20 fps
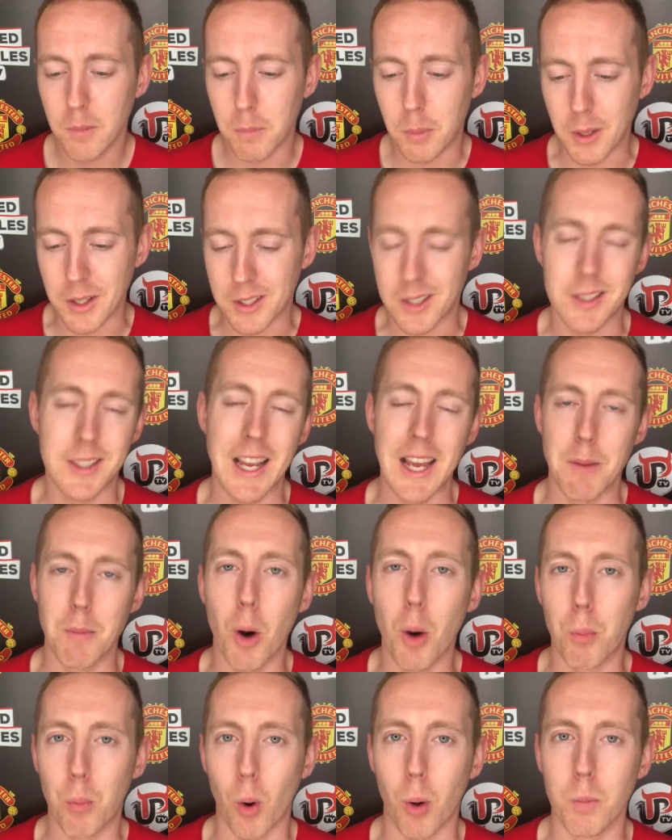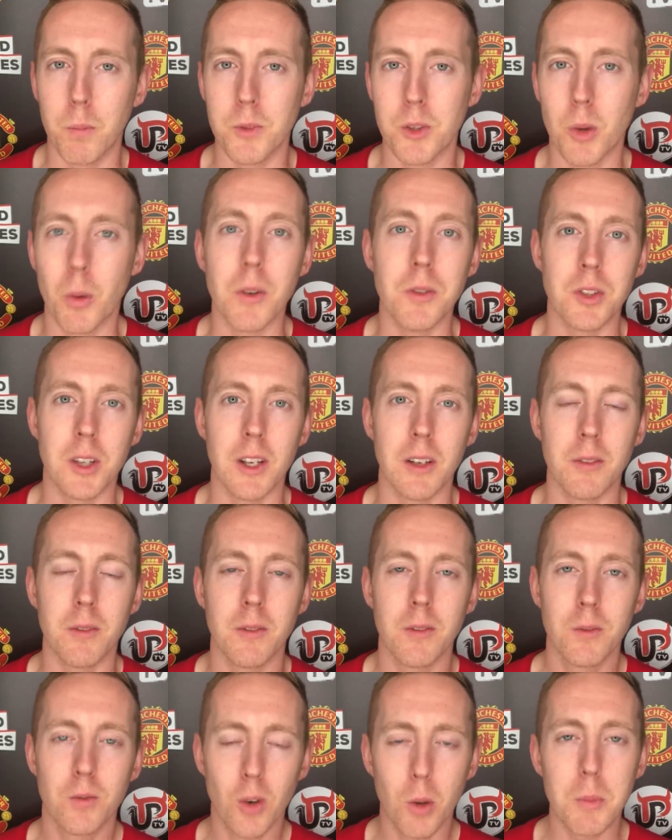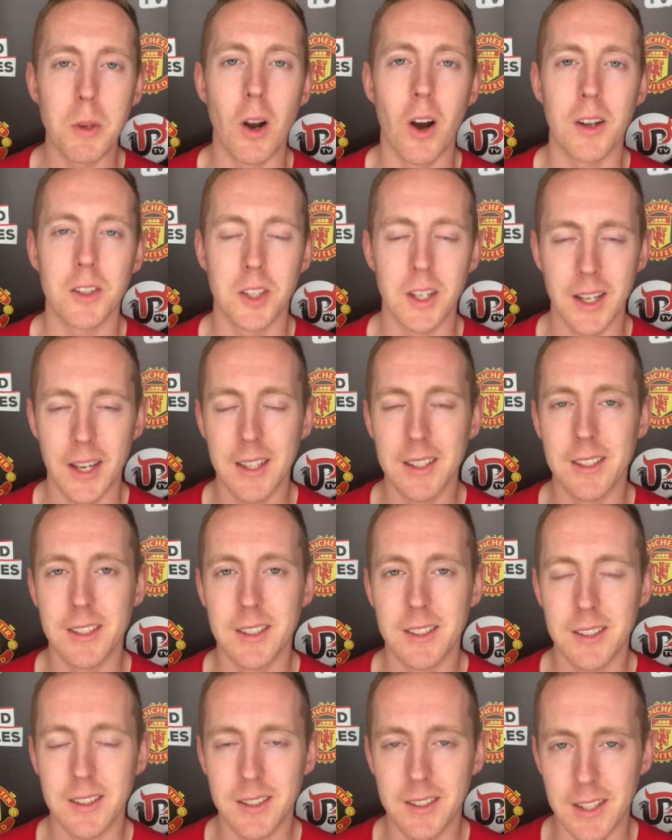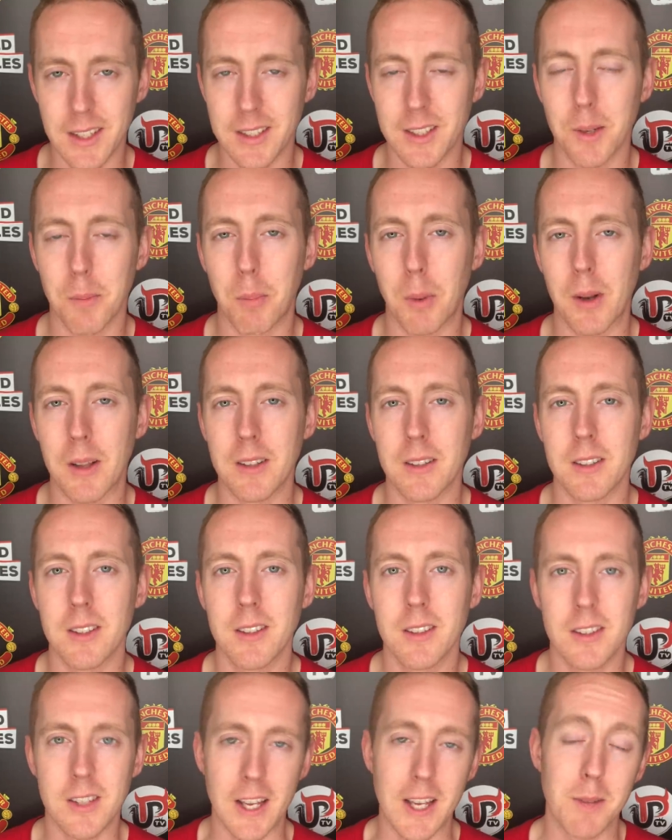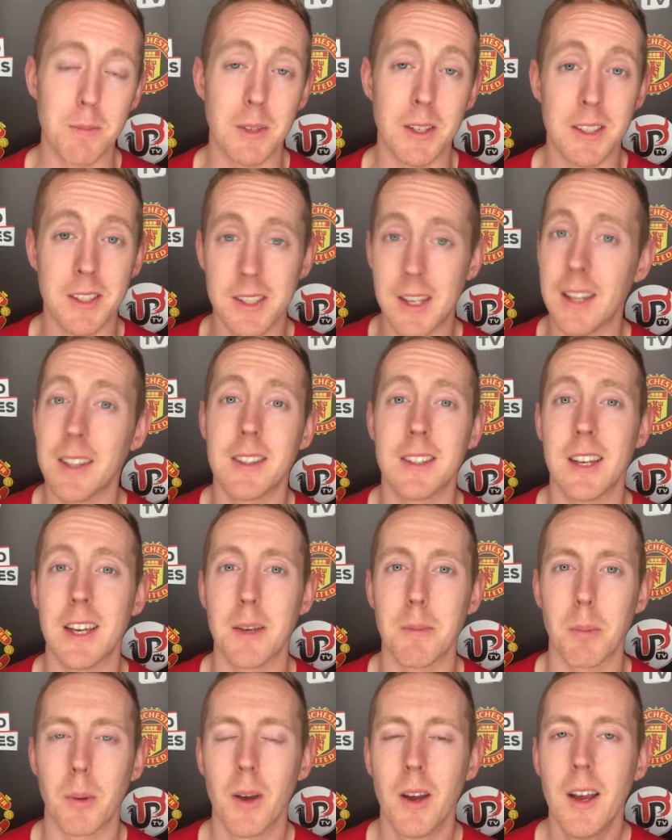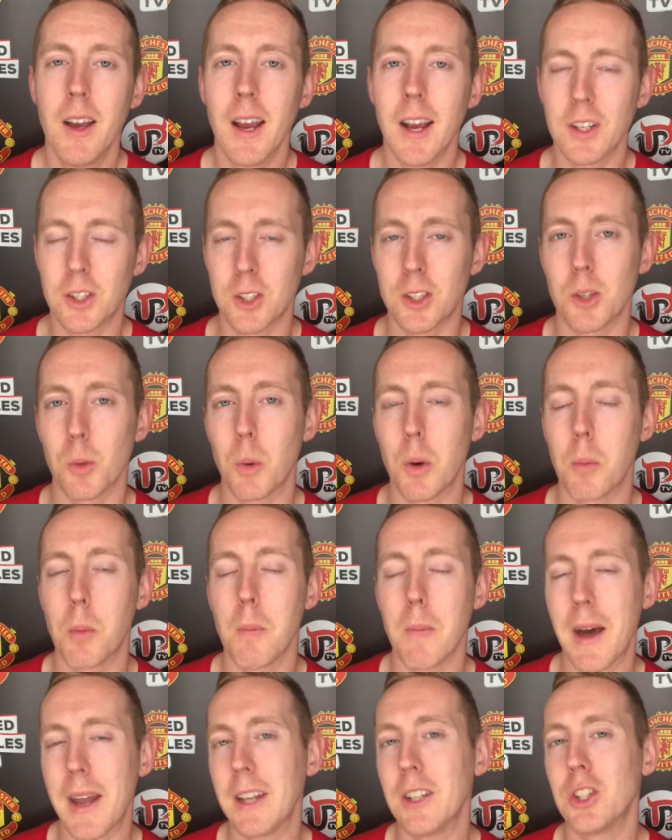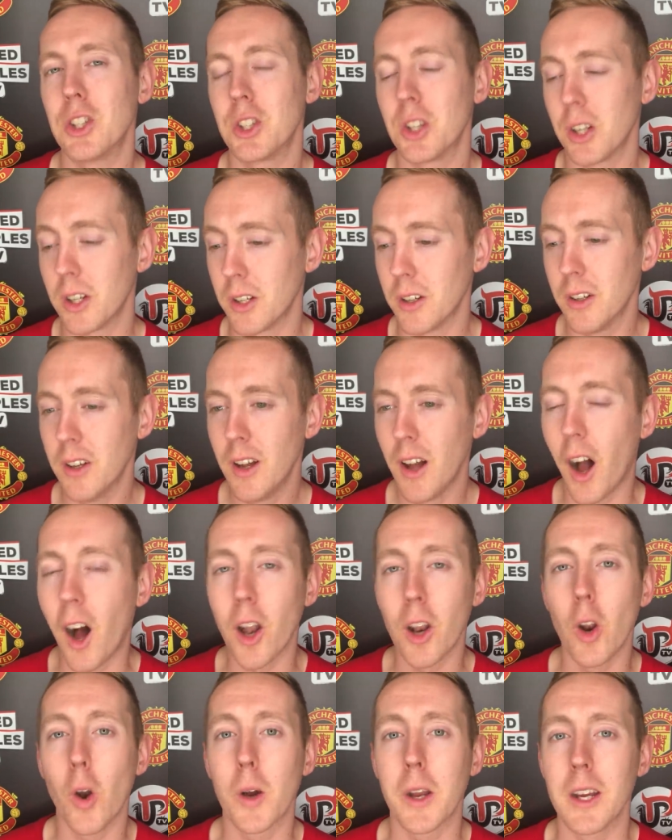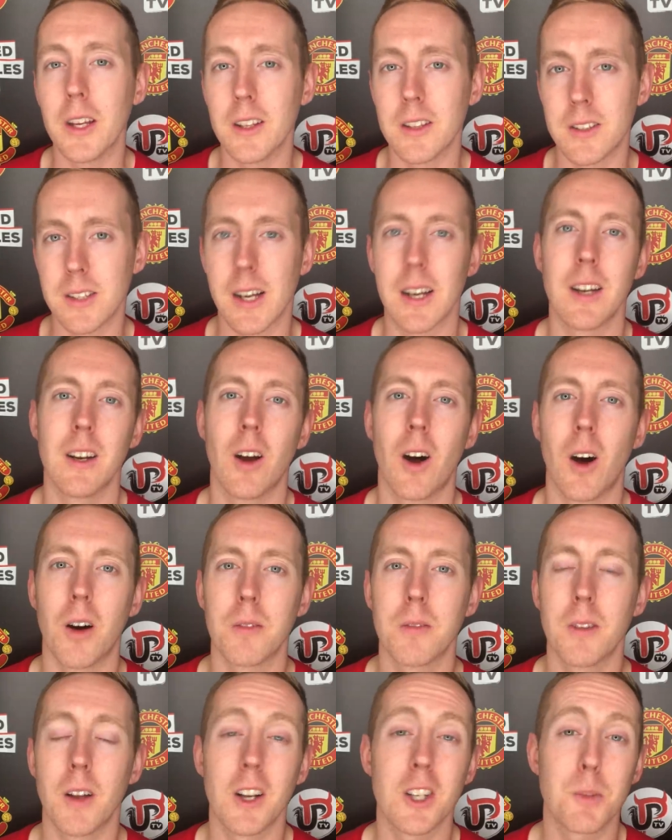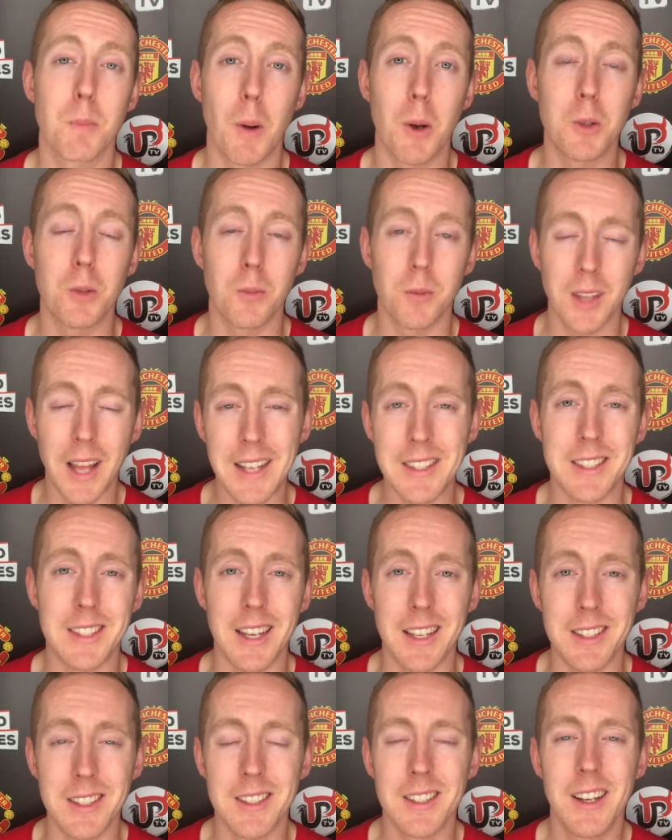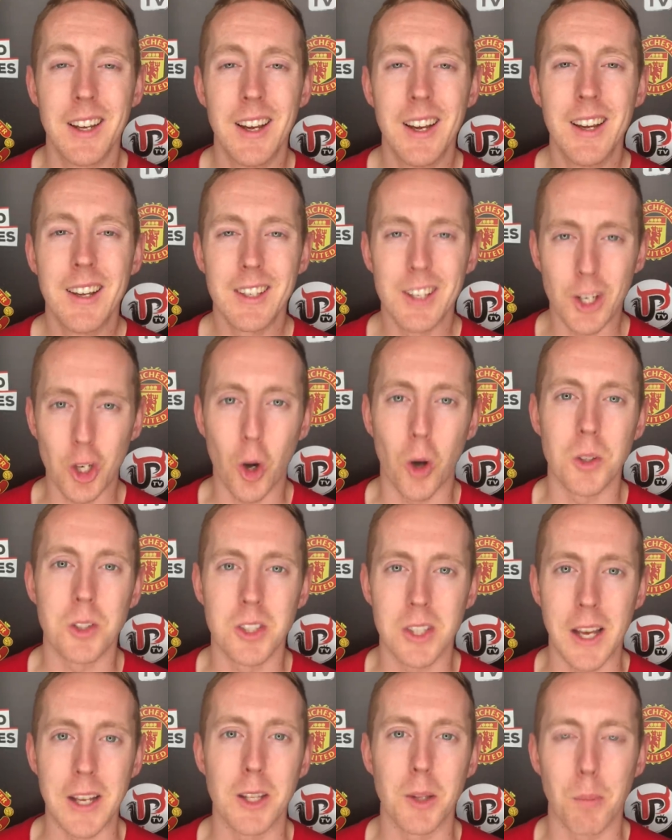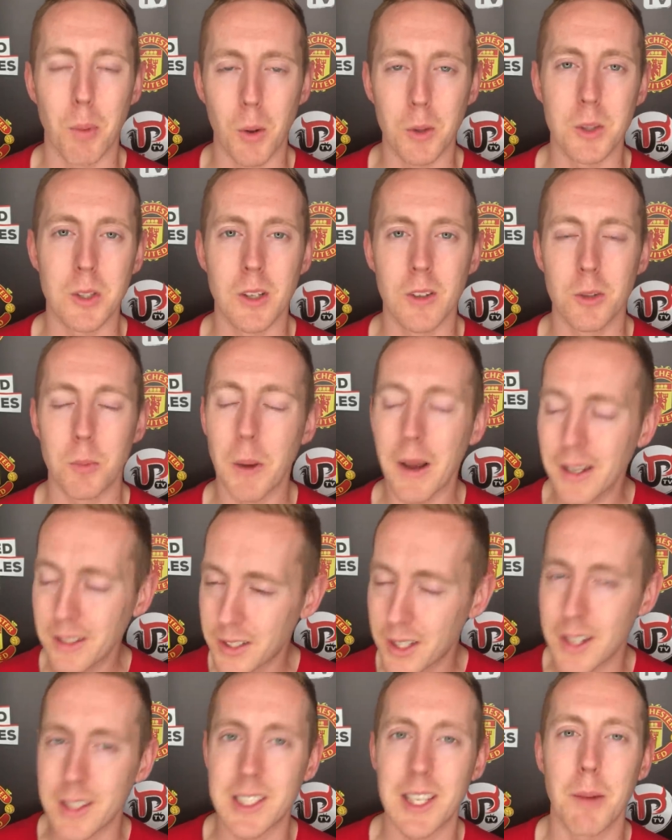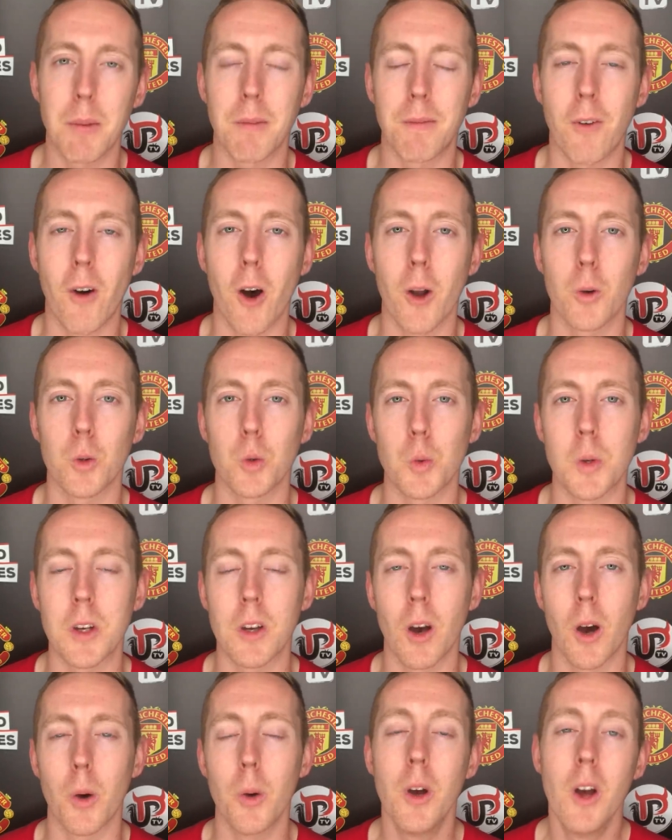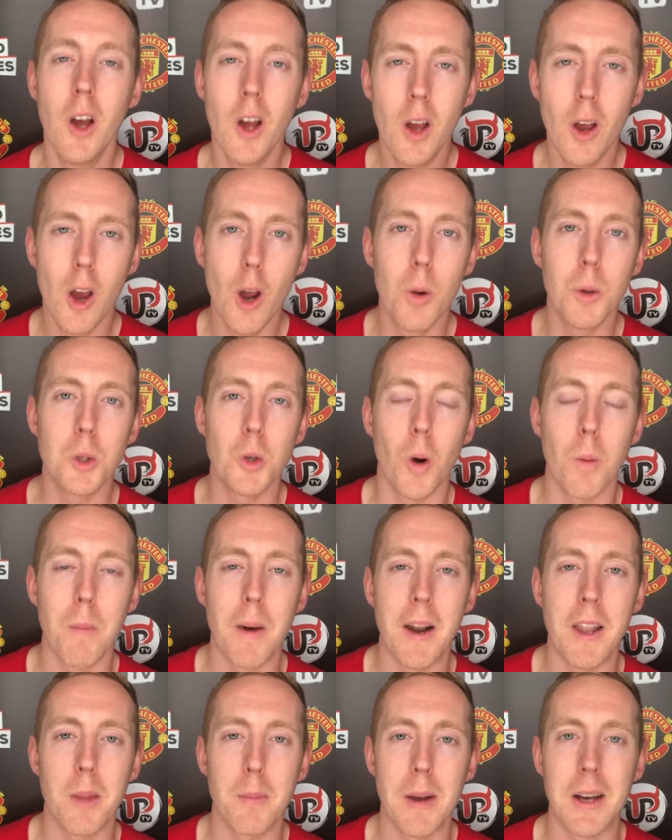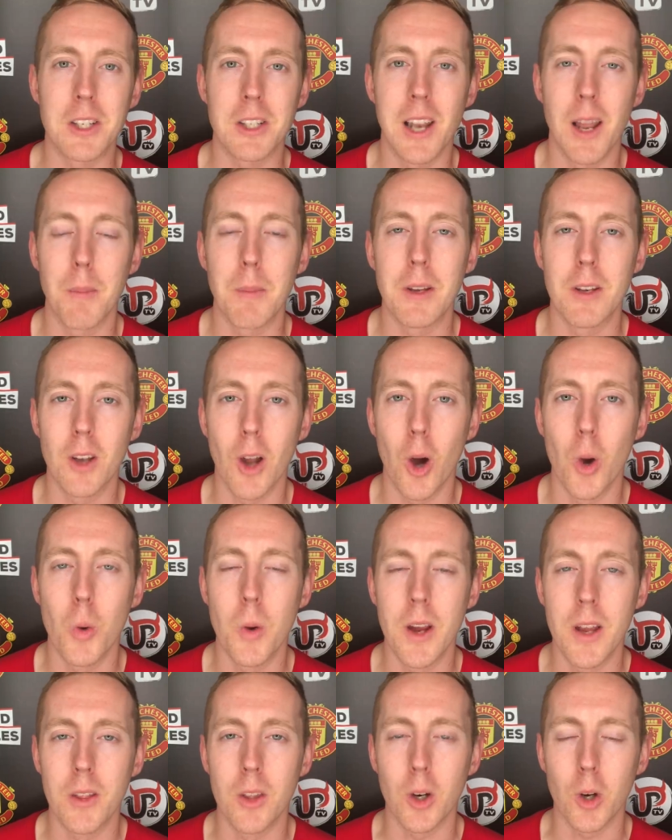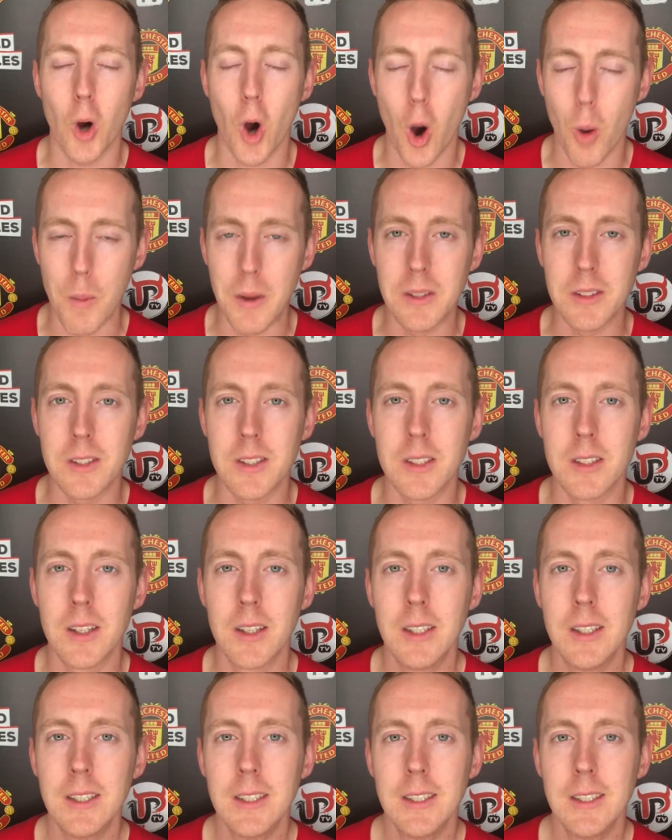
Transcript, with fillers: But it's the same old problems that we've seen from United against disciplined teams that sit deep. It's just that we managed to unlock it in the second half. And I suppose from that sense, you've got to take the positives. But into the semi finals we go. Who was your man of the match? Let me know in the comments.